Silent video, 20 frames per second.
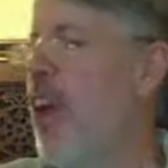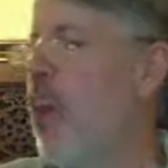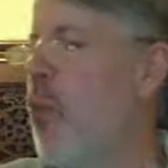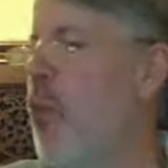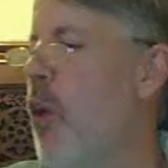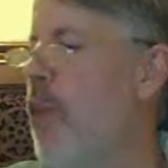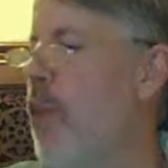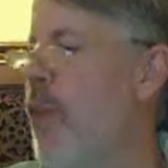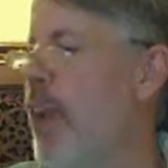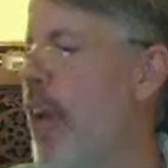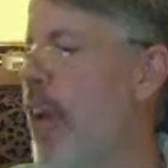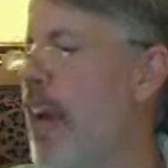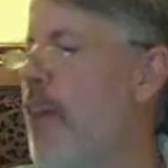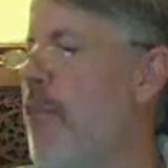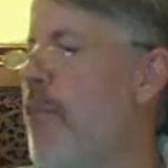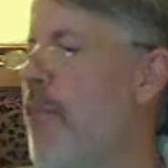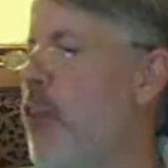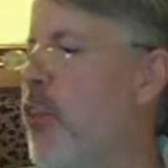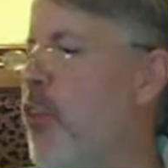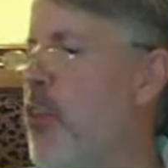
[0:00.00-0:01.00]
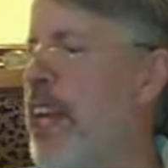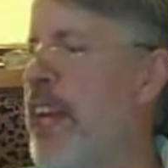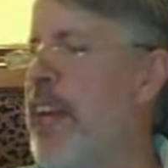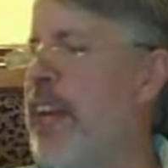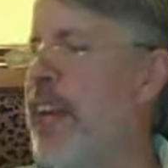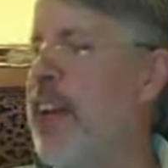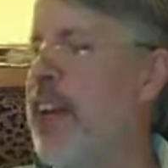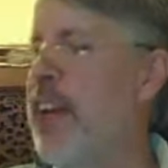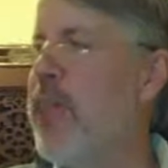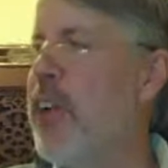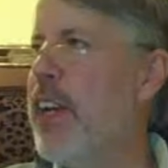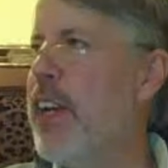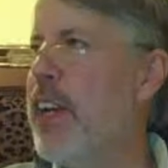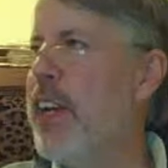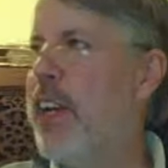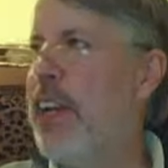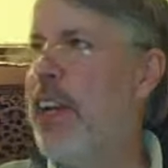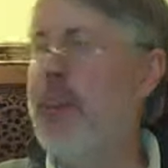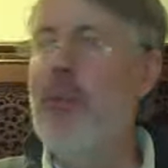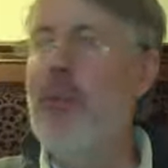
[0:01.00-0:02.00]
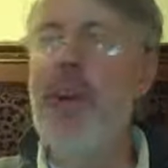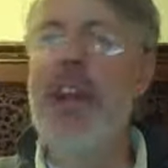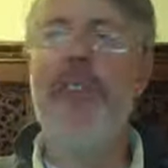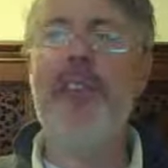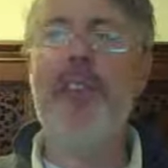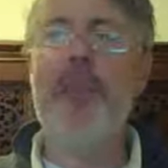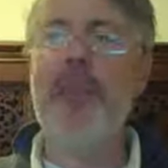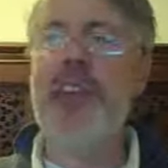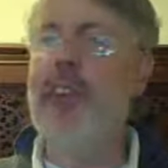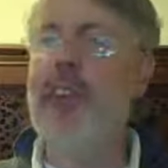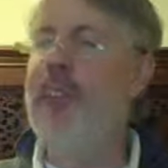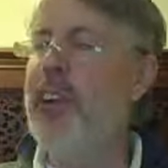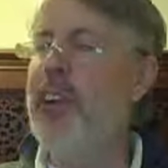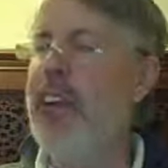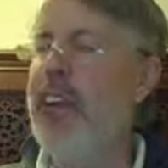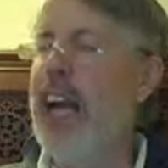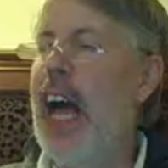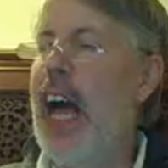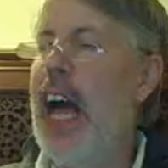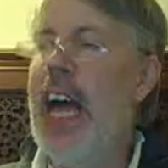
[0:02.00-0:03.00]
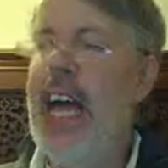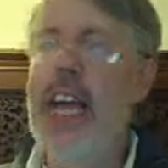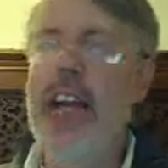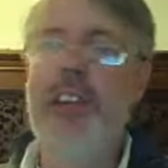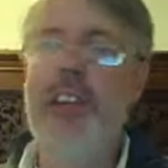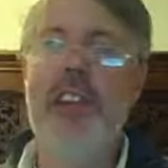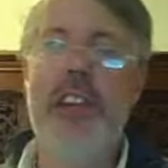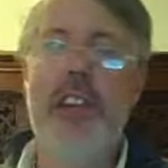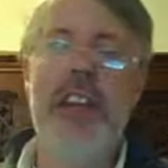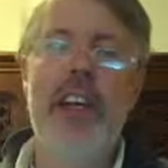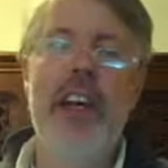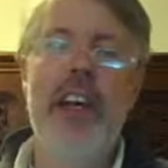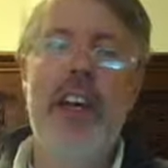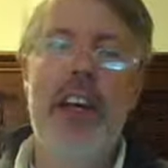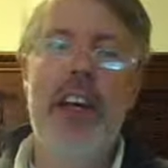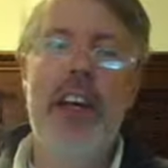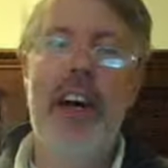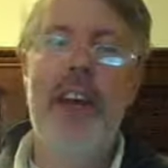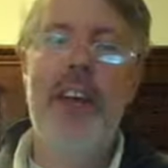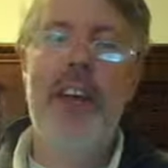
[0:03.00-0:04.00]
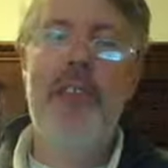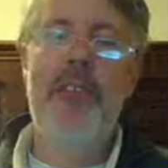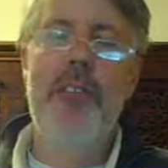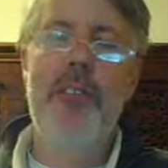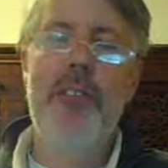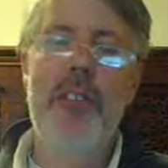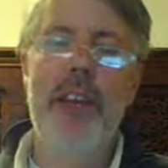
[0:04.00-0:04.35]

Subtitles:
Well, we have some different kinds of